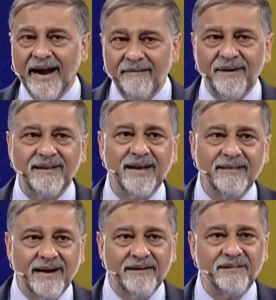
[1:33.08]
Everything
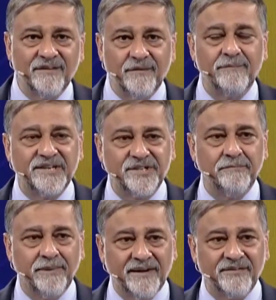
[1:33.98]
that is
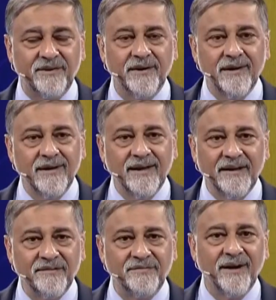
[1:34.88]
information-based
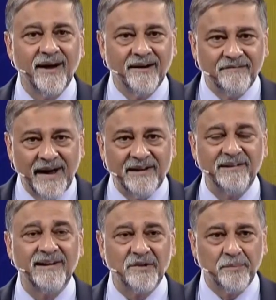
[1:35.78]
is
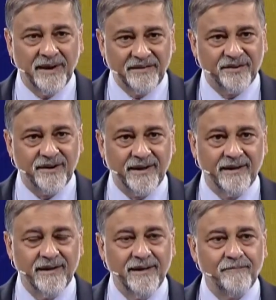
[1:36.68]
advancing exponentially.
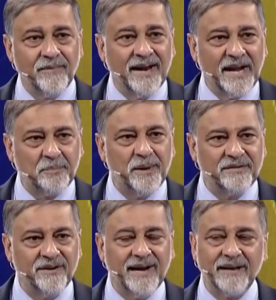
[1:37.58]
And
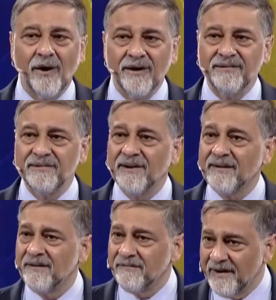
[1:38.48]
exponential technologies are
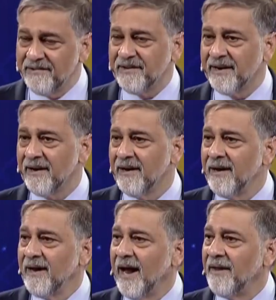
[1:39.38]
converging,
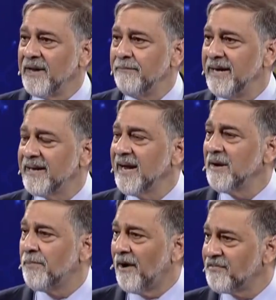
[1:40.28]
and they're making
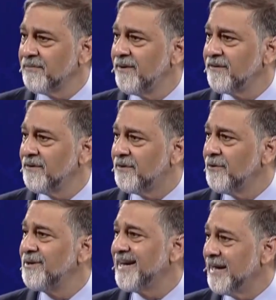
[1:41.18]
it possible to
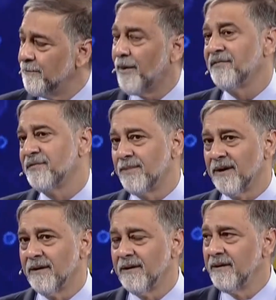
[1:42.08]
do the
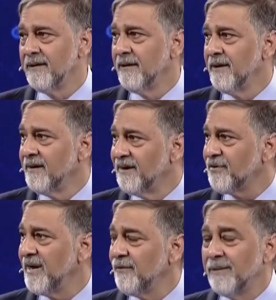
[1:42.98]
impossible.
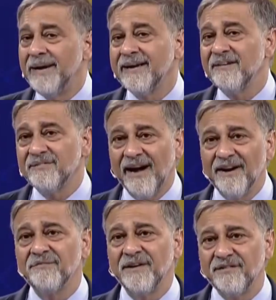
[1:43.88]
Literally, we're making
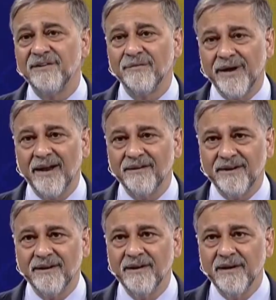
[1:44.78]
science fiction a
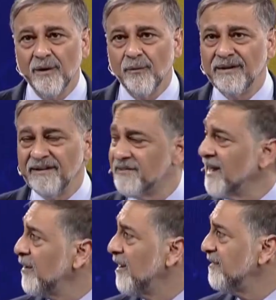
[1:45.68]
reality with these
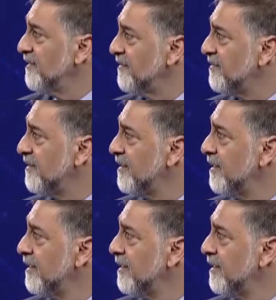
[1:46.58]
technologies.